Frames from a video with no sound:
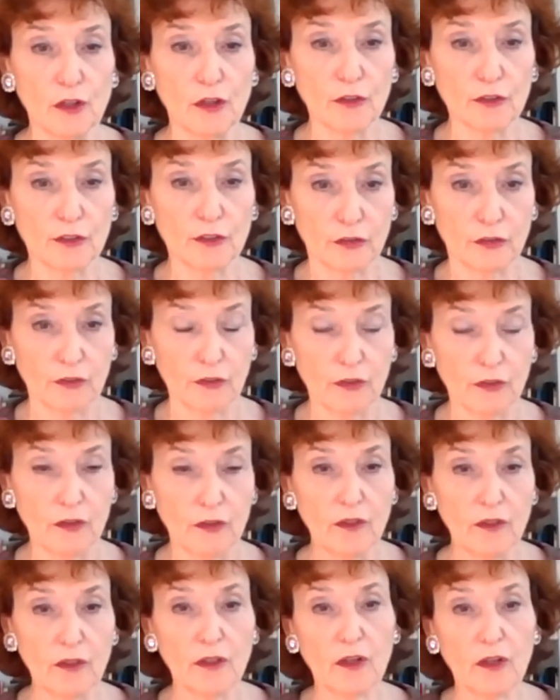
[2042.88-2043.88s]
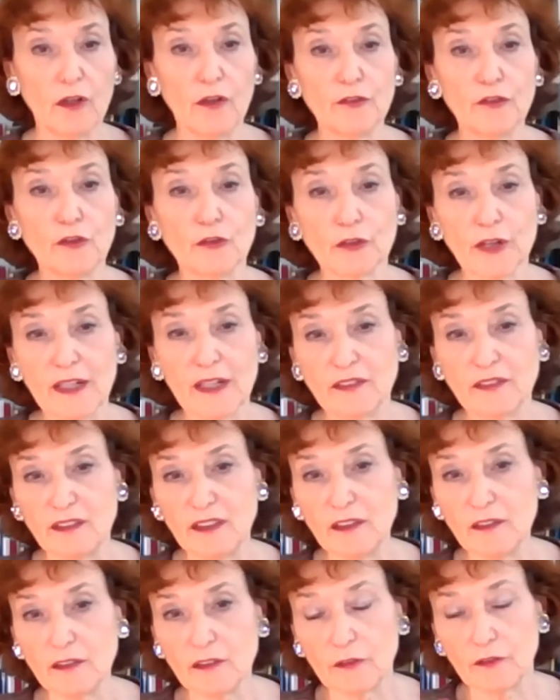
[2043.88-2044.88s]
lot of the crisis,